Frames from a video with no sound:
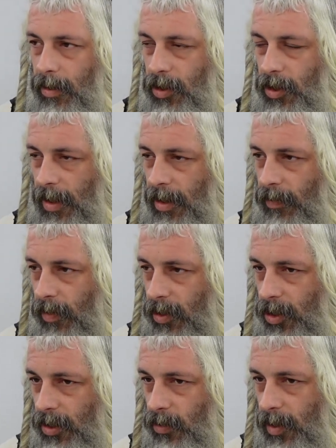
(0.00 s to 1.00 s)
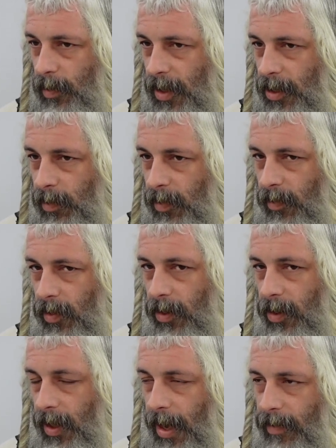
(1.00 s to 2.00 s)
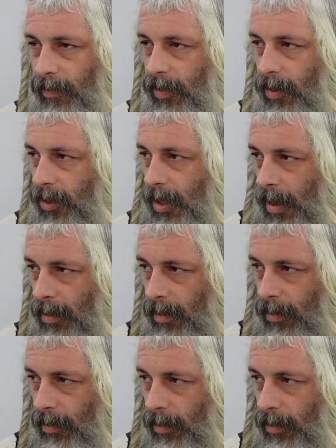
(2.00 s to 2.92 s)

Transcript: So, and therefore she's responsible for their life or their death?